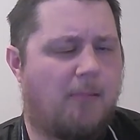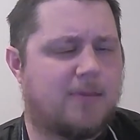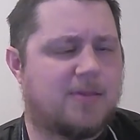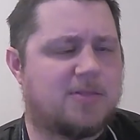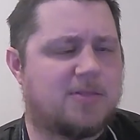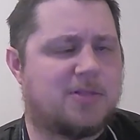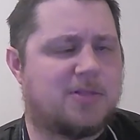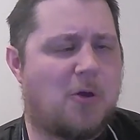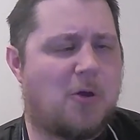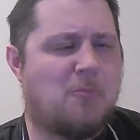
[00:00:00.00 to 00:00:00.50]

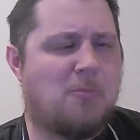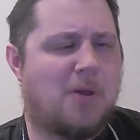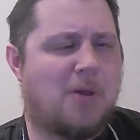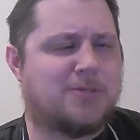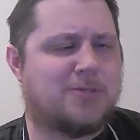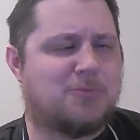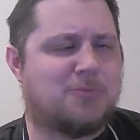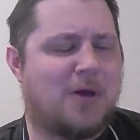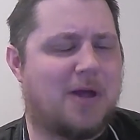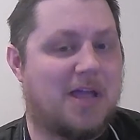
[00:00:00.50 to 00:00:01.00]
So
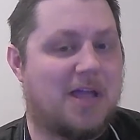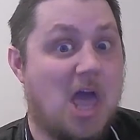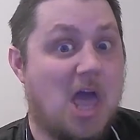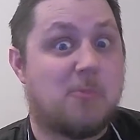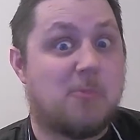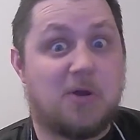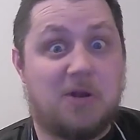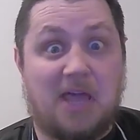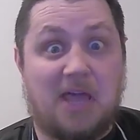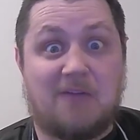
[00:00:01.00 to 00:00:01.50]
much work. I'm
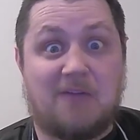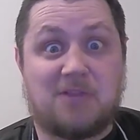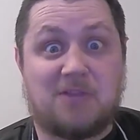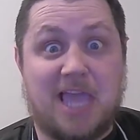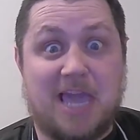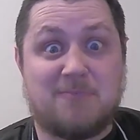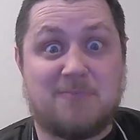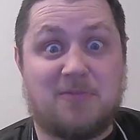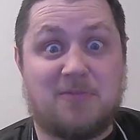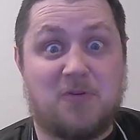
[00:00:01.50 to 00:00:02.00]
going to have to
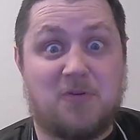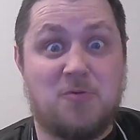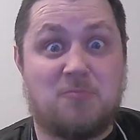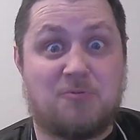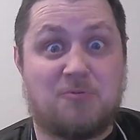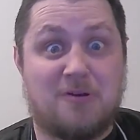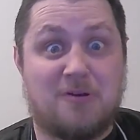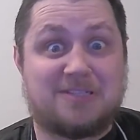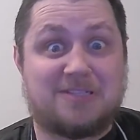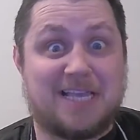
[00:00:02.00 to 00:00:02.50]
get my food
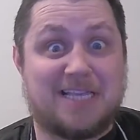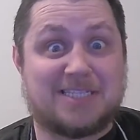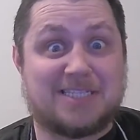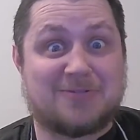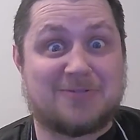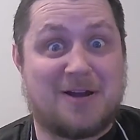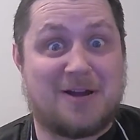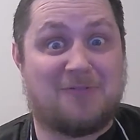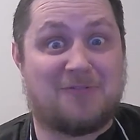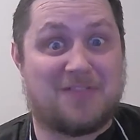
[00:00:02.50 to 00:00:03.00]

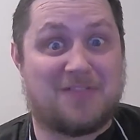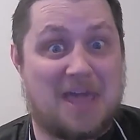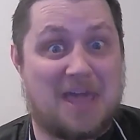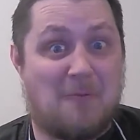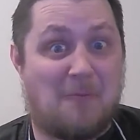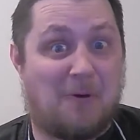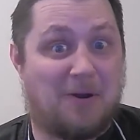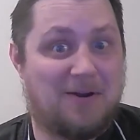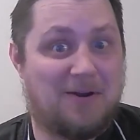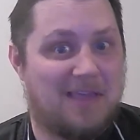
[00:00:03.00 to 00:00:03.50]
processor out for
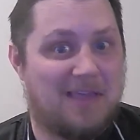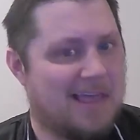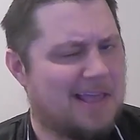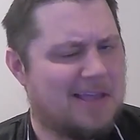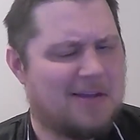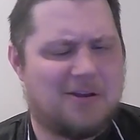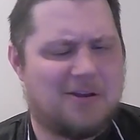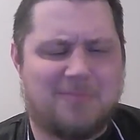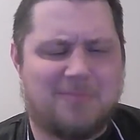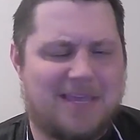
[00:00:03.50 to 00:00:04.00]
that one.
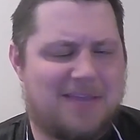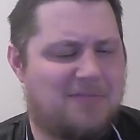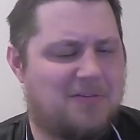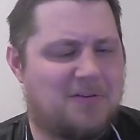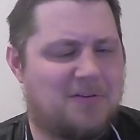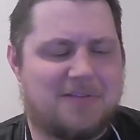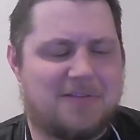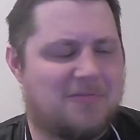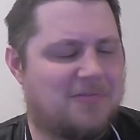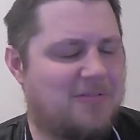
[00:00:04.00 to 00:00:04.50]
Got to make a few
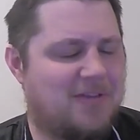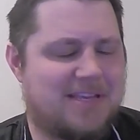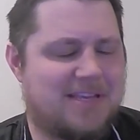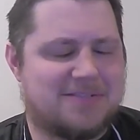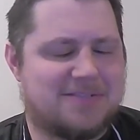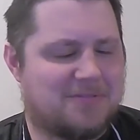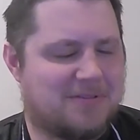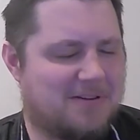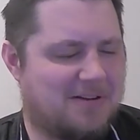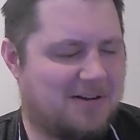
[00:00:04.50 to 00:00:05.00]
different things
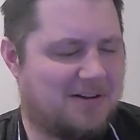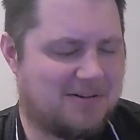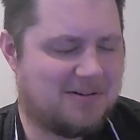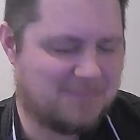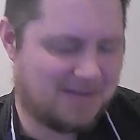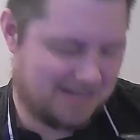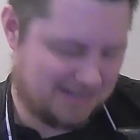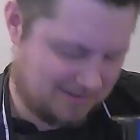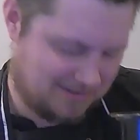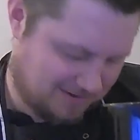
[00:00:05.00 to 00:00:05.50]
for it. Oh
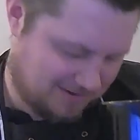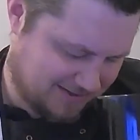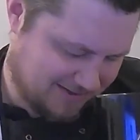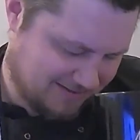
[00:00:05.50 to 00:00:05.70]
my God.